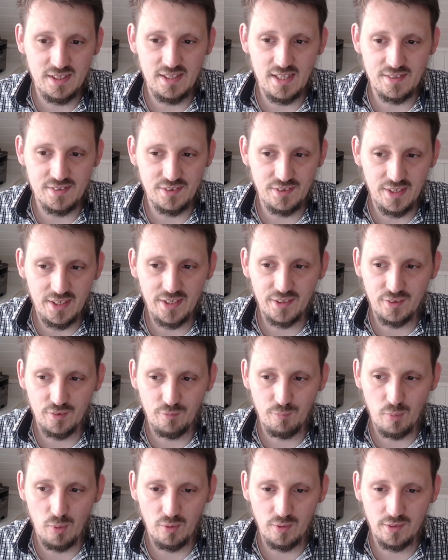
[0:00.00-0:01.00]
as a negative
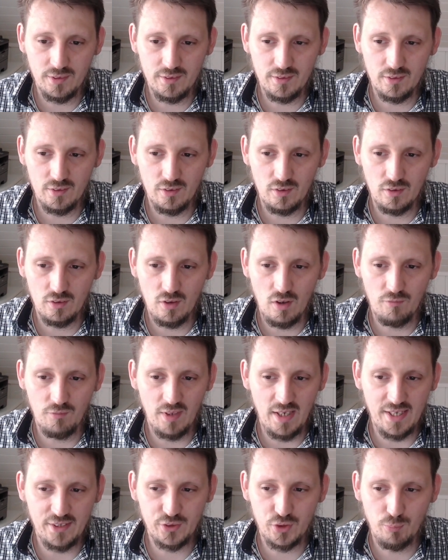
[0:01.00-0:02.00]
point of
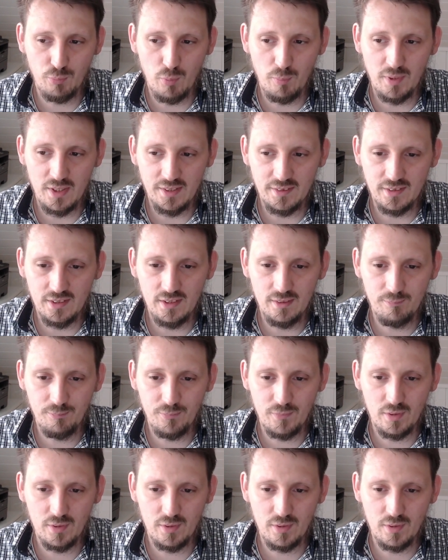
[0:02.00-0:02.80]
electromobility